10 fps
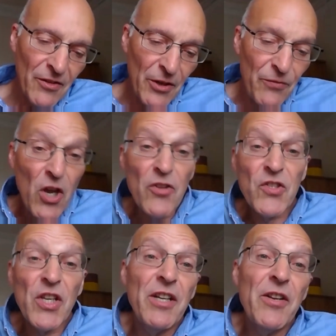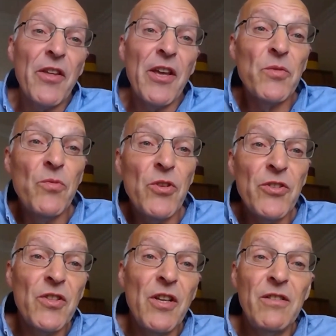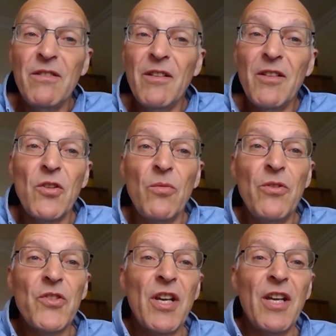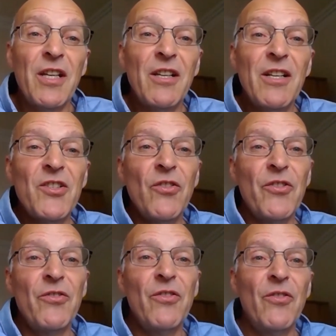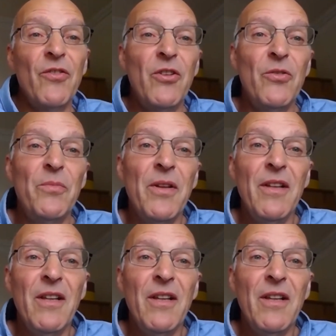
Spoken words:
if you can't say it in 1,000 words, then it's not worth saying, at least not on the loop.